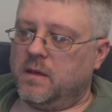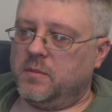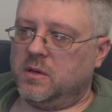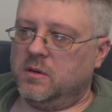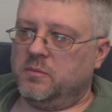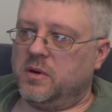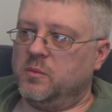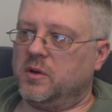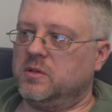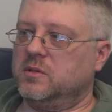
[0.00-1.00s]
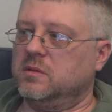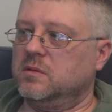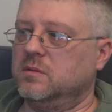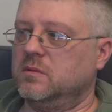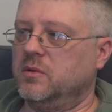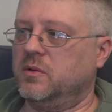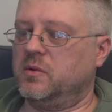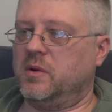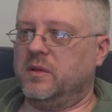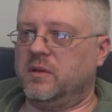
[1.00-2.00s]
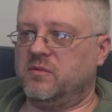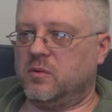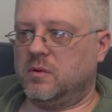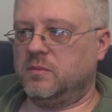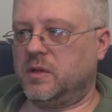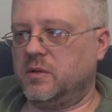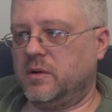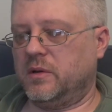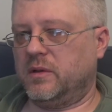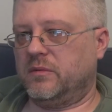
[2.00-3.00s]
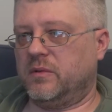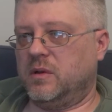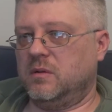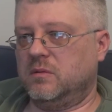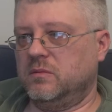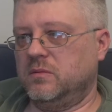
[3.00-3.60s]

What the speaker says: mean, you'll do anything for them, they'll do anything for you.